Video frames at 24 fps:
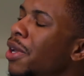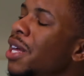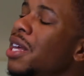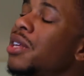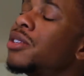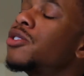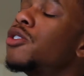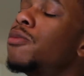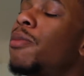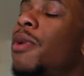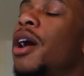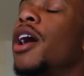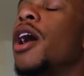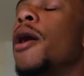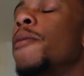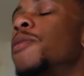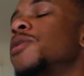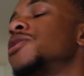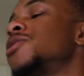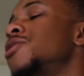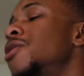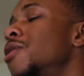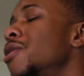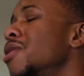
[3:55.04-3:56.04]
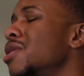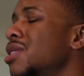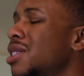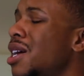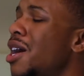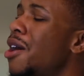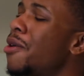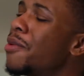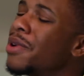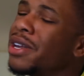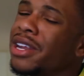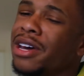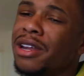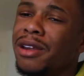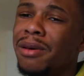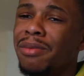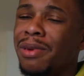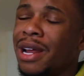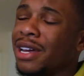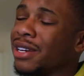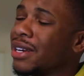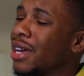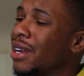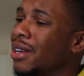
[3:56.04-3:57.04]
please do my episode, cause I don't want to end up
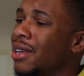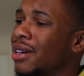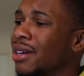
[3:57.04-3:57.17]
like that